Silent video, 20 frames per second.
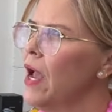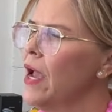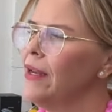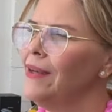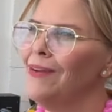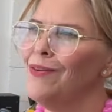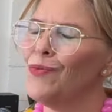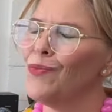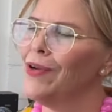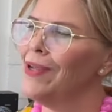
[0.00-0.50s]
I
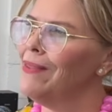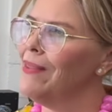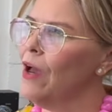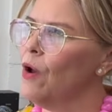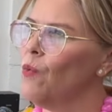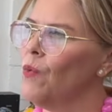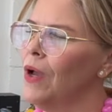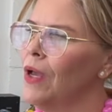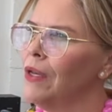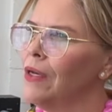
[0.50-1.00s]
didn't read
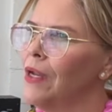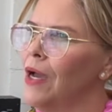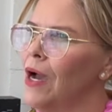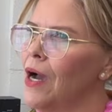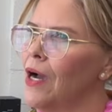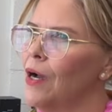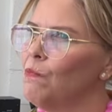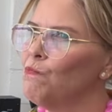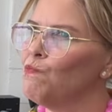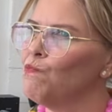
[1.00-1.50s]
that one,
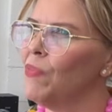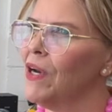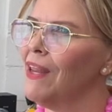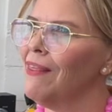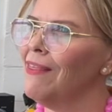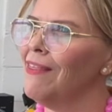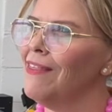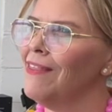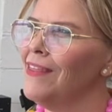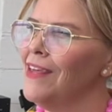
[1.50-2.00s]
but
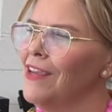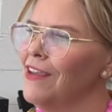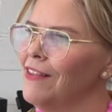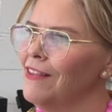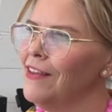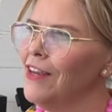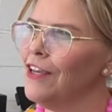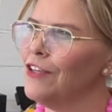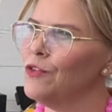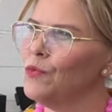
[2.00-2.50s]
I think
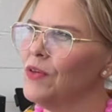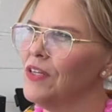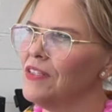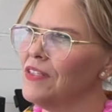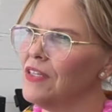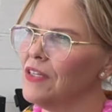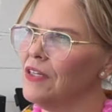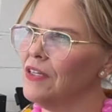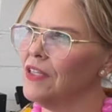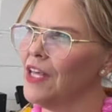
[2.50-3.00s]
the next one is
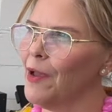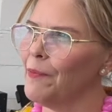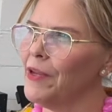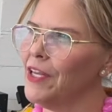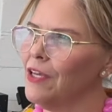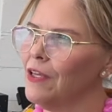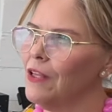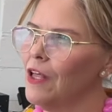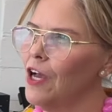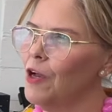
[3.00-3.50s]
The
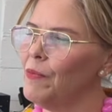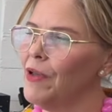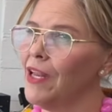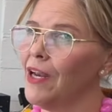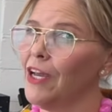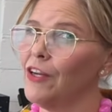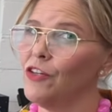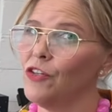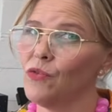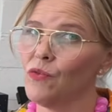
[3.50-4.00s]
Calamity Club,
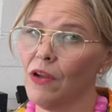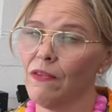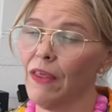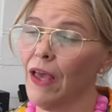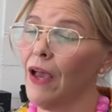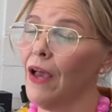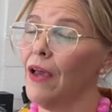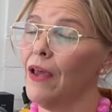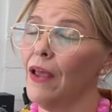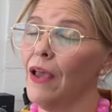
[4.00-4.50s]
and I just read
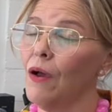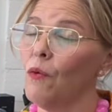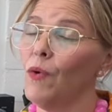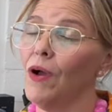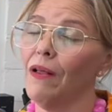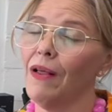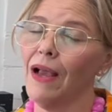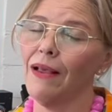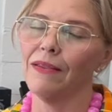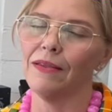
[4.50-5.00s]
that.
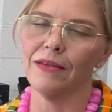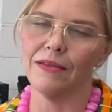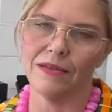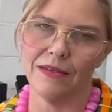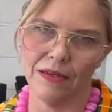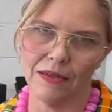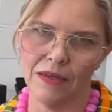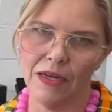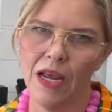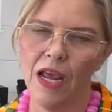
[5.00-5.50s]
Well, I
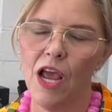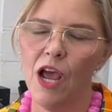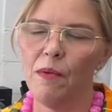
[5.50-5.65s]
listen.